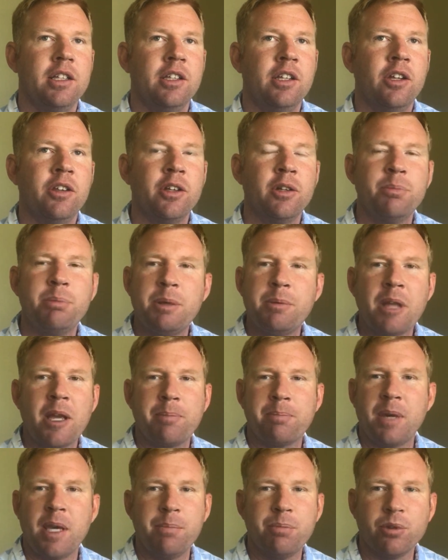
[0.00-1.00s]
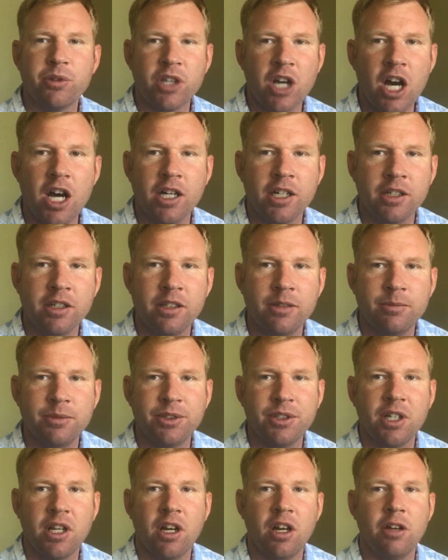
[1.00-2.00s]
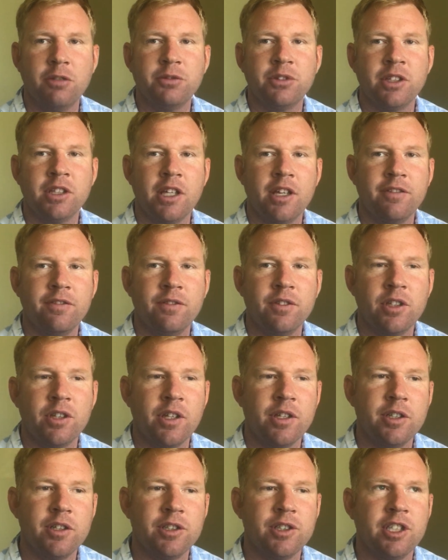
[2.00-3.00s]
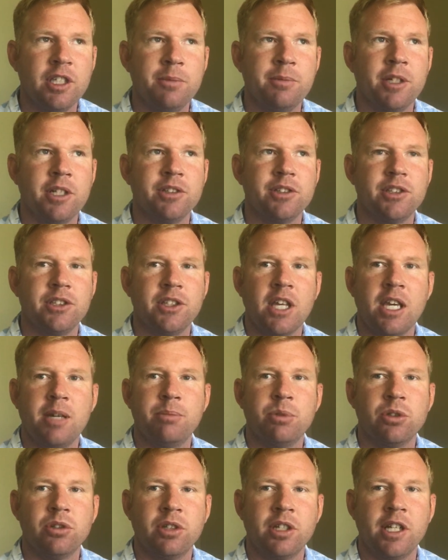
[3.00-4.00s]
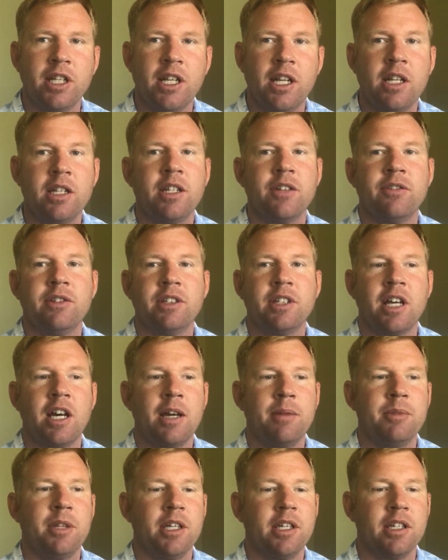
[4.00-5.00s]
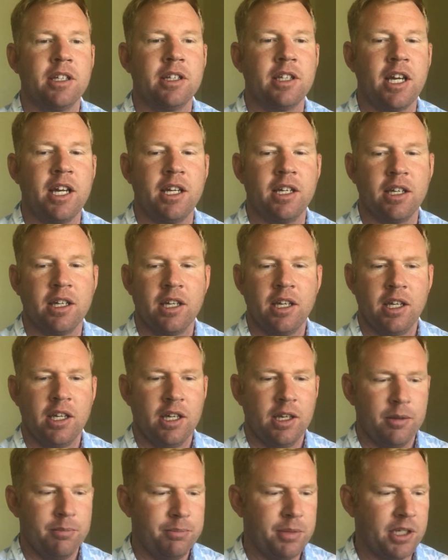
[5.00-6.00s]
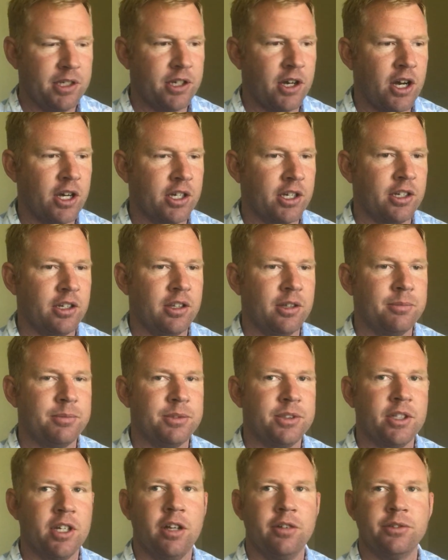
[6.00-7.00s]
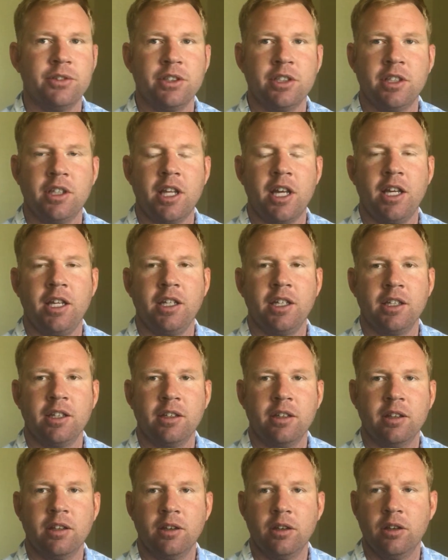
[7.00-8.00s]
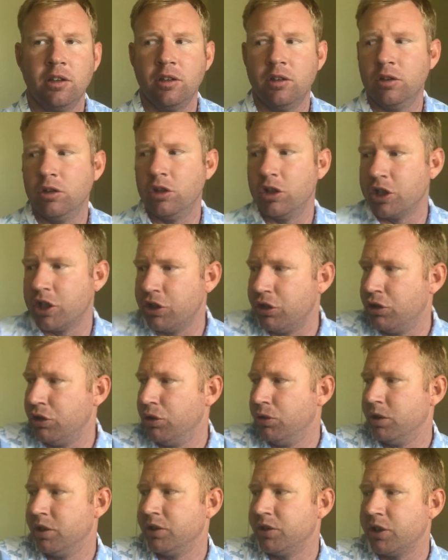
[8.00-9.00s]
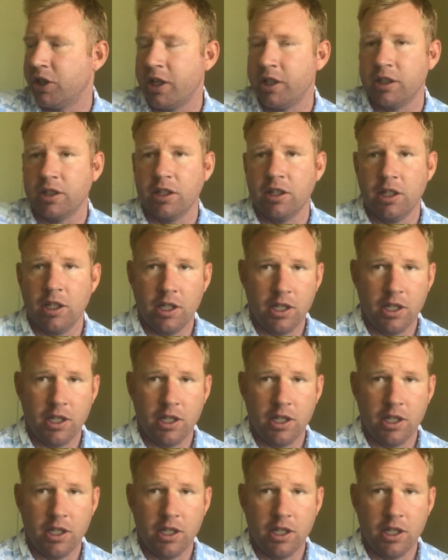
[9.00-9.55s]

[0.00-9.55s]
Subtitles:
you know, there'd be like people talking to themselves, and they just seemed unstable. And at any given time, they could like be talking to themselves and like look at you as like,